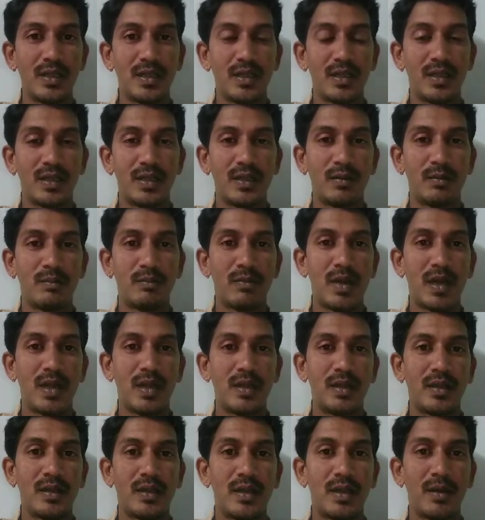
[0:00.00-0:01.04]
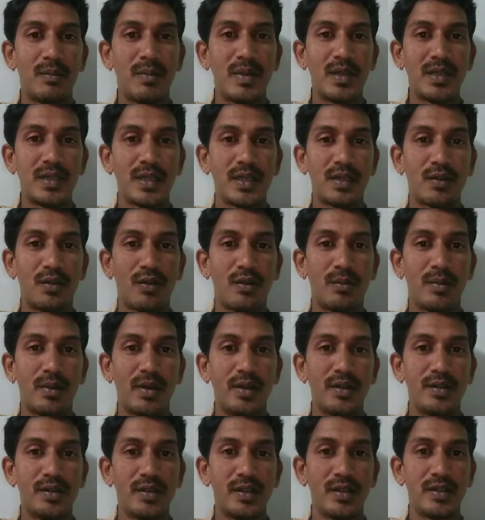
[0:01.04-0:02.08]
and by the basic
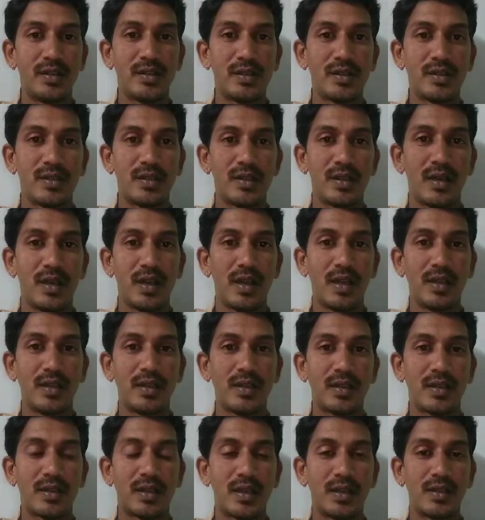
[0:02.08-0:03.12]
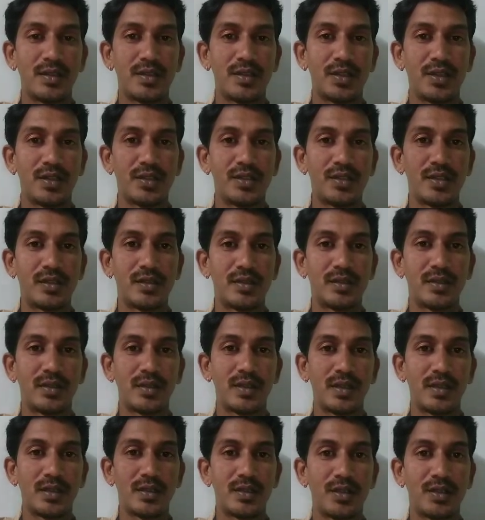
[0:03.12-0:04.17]
operations like construction,
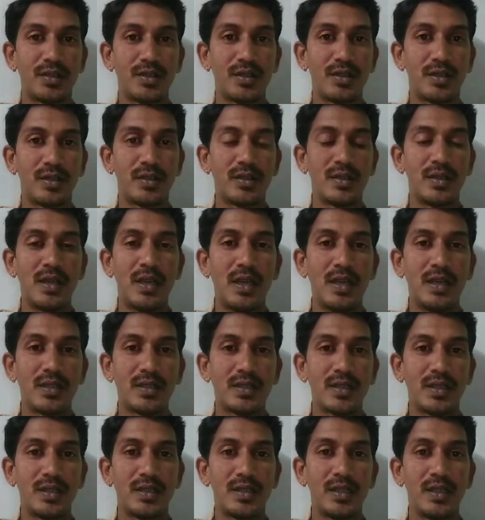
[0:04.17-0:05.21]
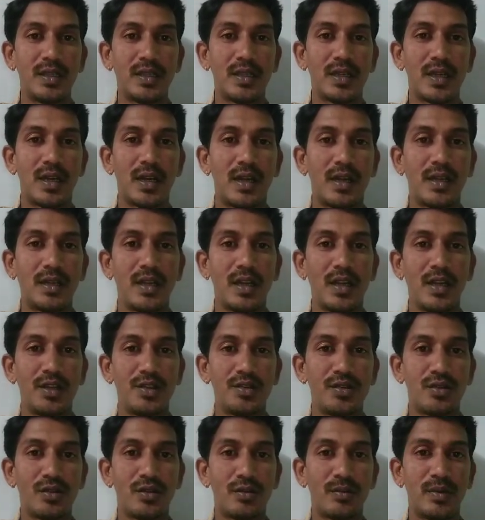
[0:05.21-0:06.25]
insertion, searching, and deletion
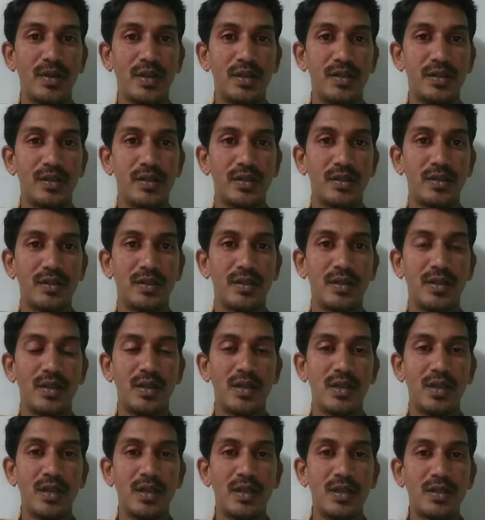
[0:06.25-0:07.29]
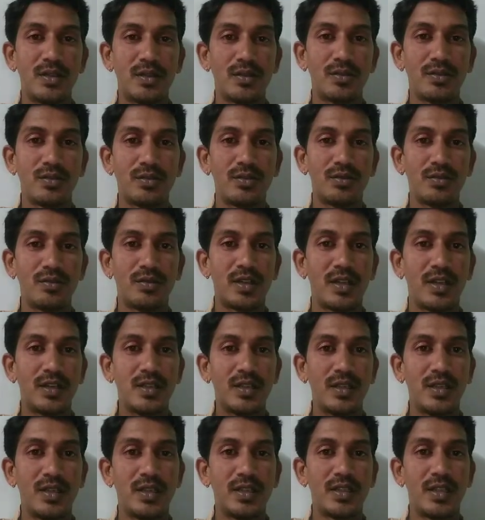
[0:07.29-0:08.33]
operation. So, two-tree
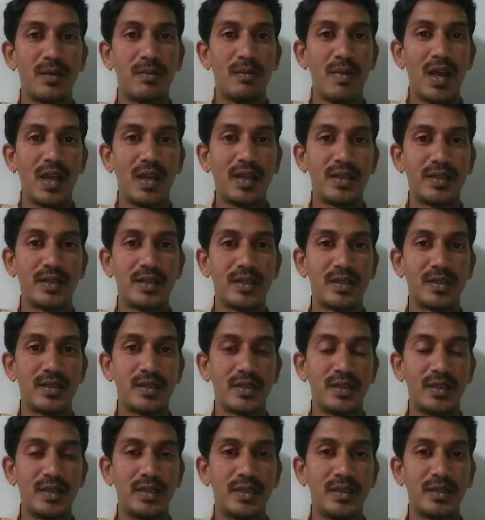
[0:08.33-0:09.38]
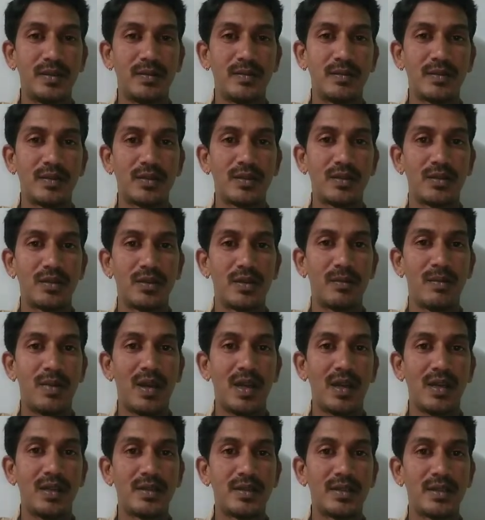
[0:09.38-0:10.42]
tree is a balanced tree. So, the
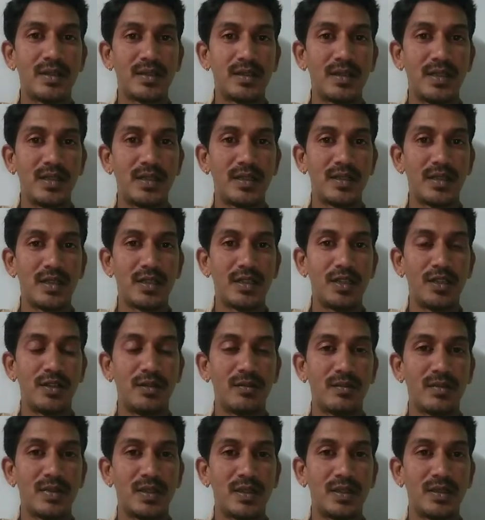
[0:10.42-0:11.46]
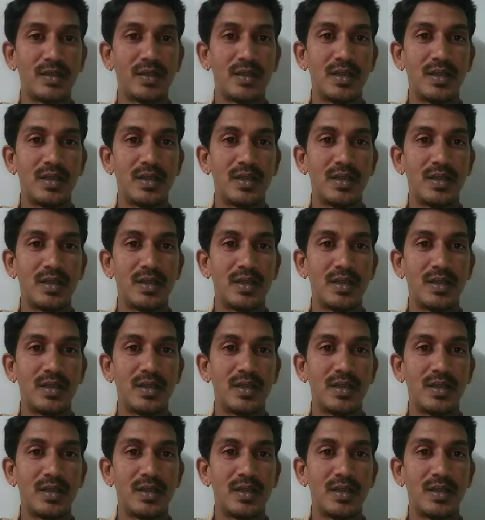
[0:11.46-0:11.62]
balanced tree is nothing but